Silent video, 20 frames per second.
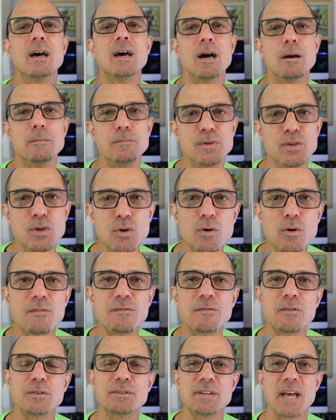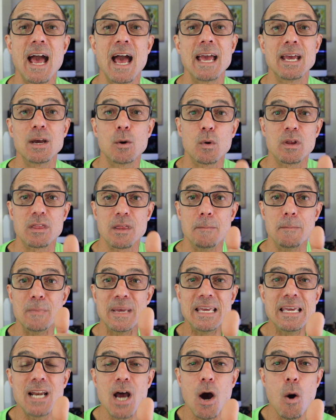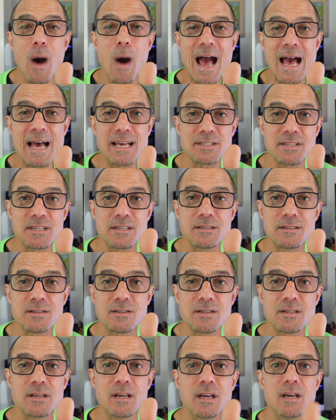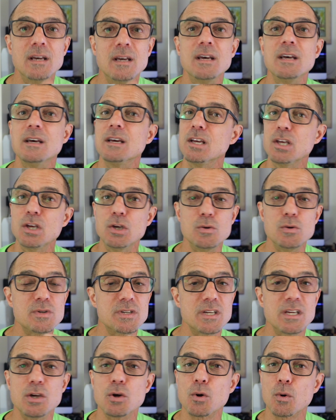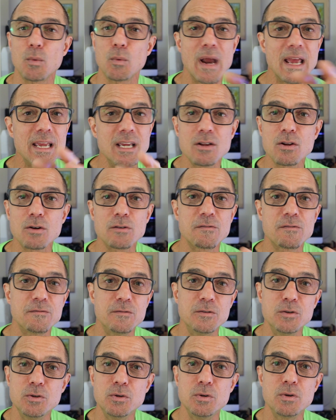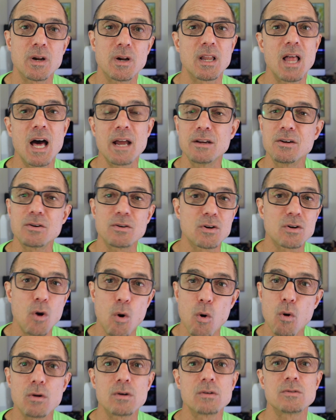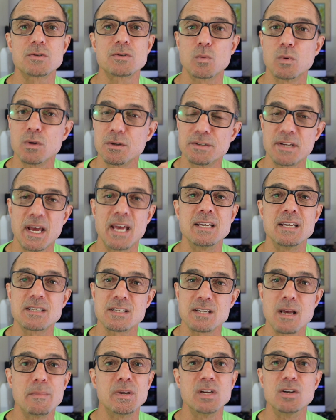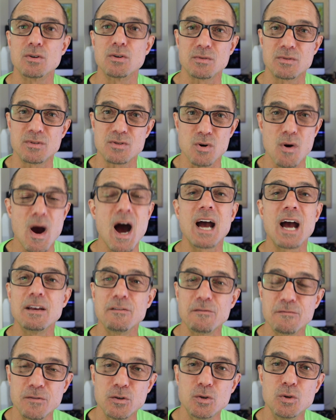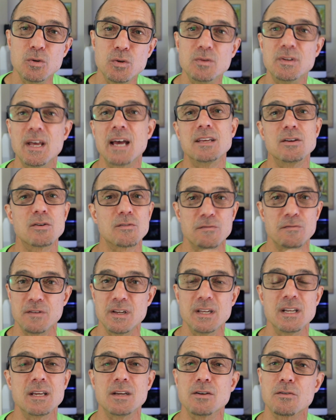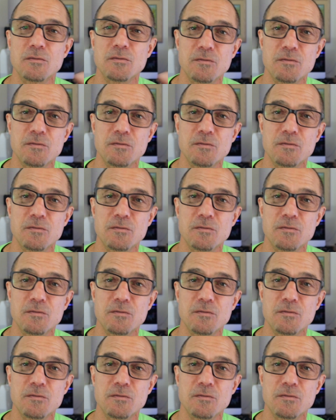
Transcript: a beautiful tank with amino acids using your regular food. A lot of your corals will take some of your dry food that you're feeding your